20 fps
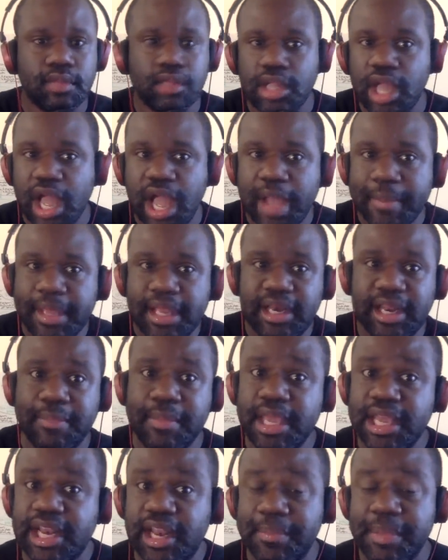I mean, let
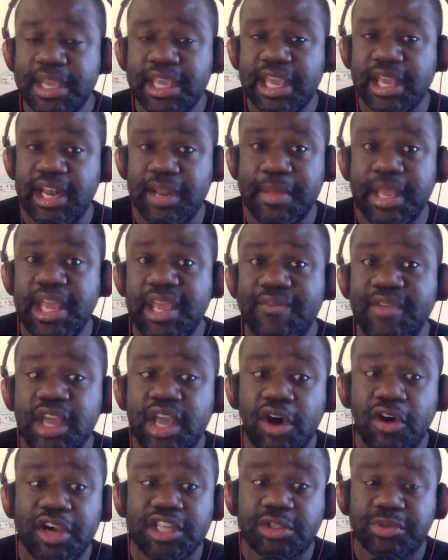me let me get let me even
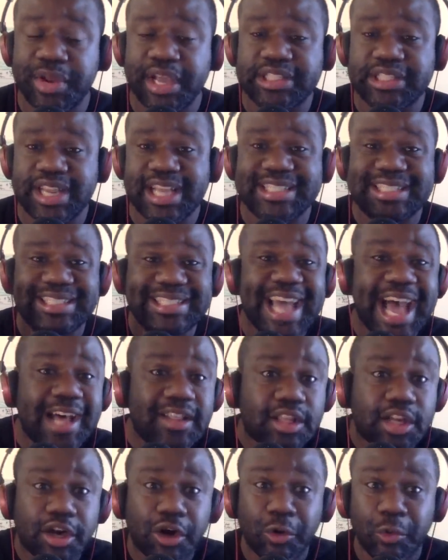go as recent as
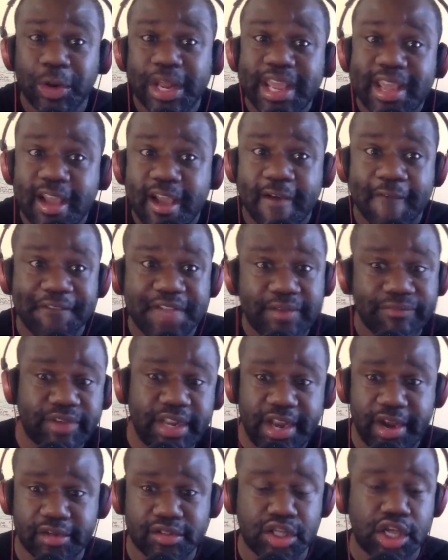South Korea 50
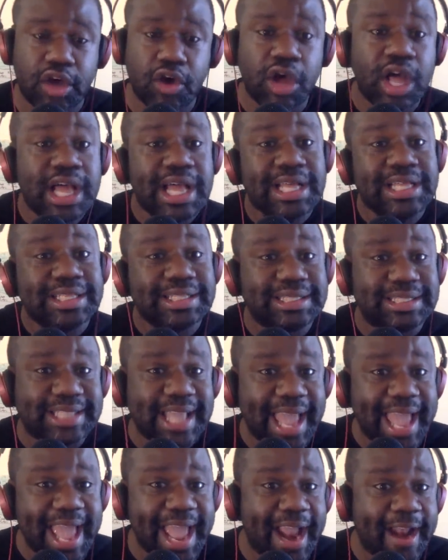years ago
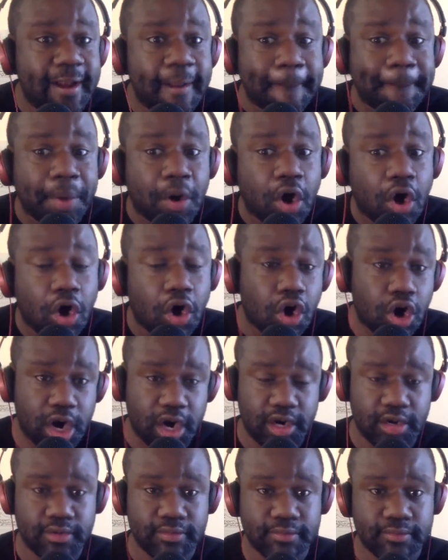dead
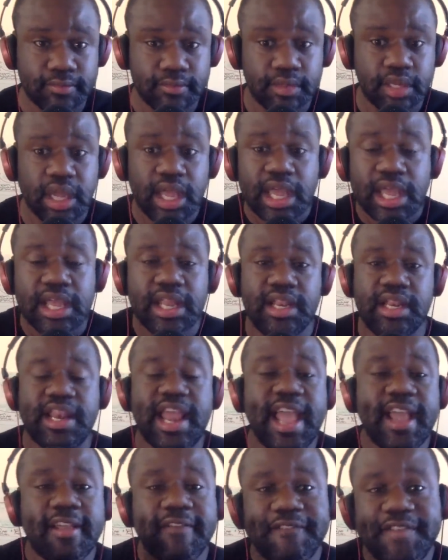poor.
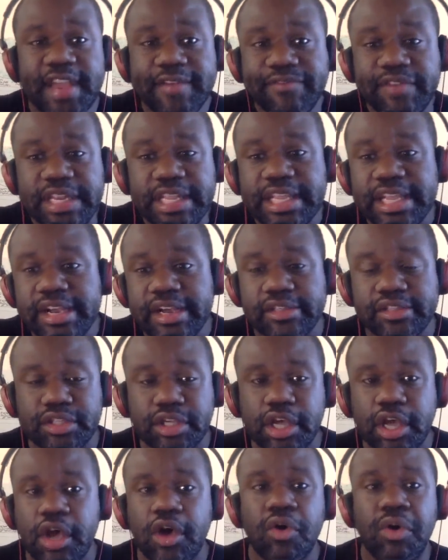Like 50 years
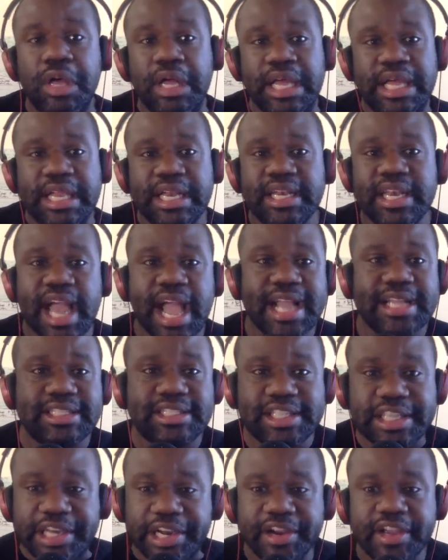ago,
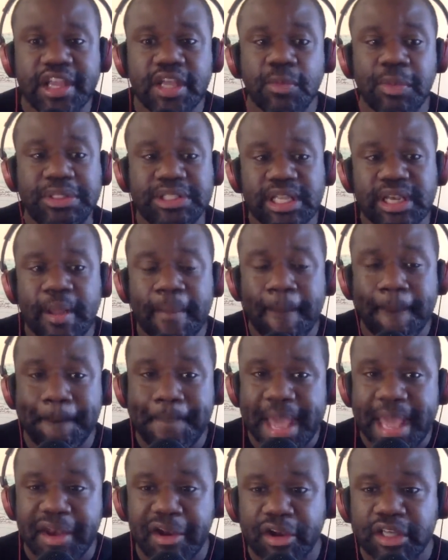Nigeria was in a
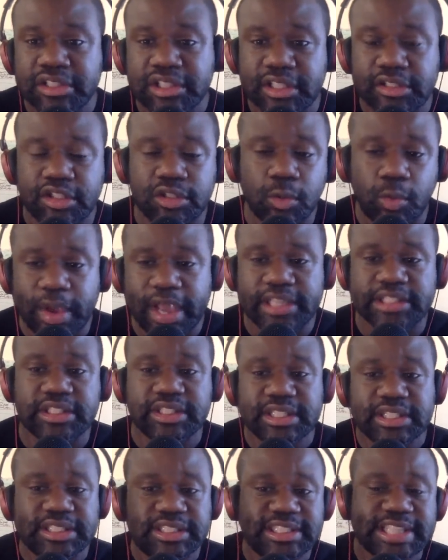better
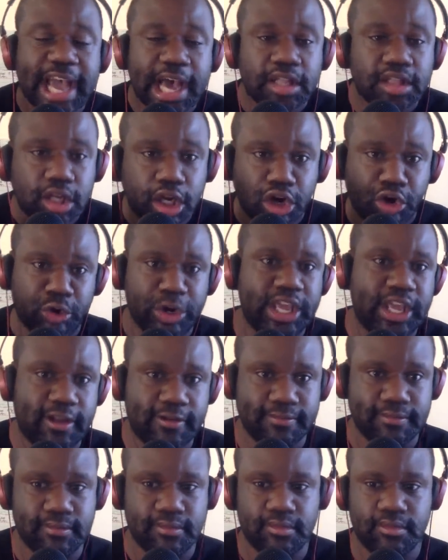situation than South Korea.
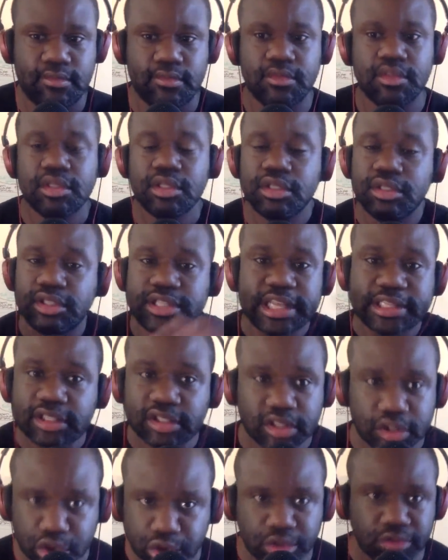This
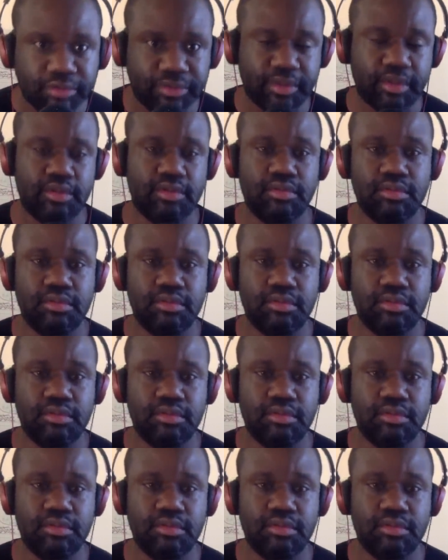is the truth.